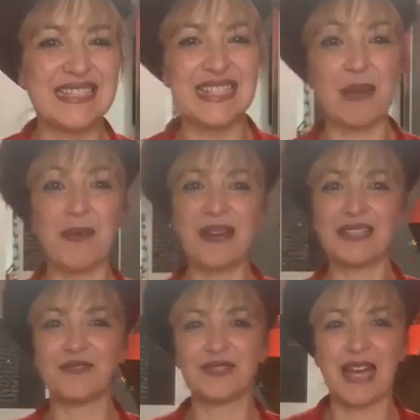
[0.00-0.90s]
is the
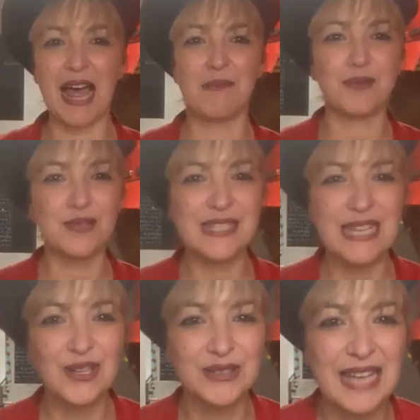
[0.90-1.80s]
aperitif time,
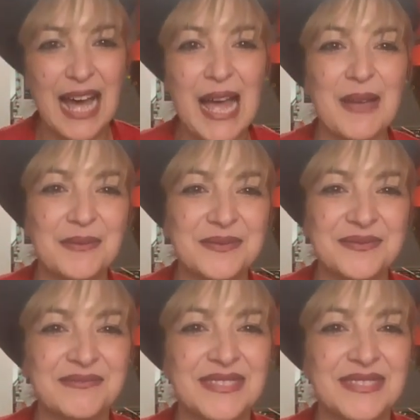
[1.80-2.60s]
Prosecco time.